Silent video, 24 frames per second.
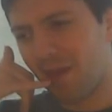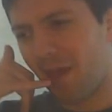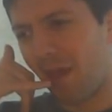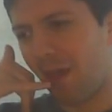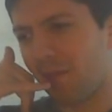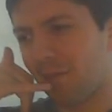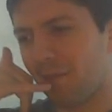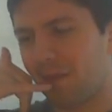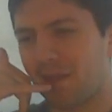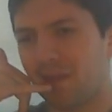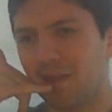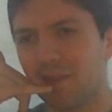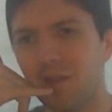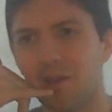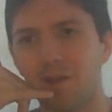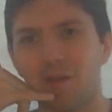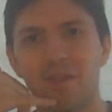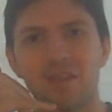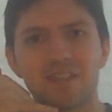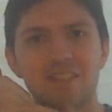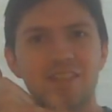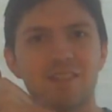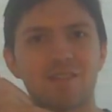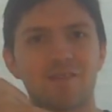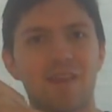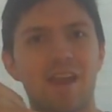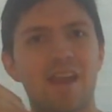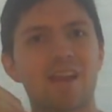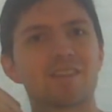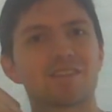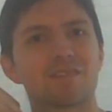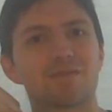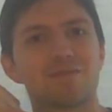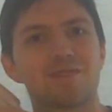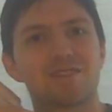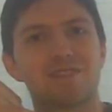And I'm like, hello, let's get their
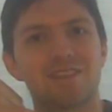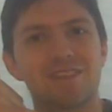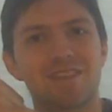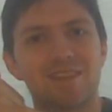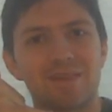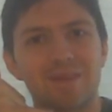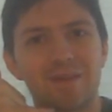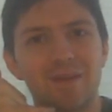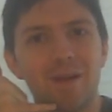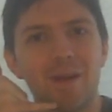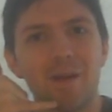answering machine.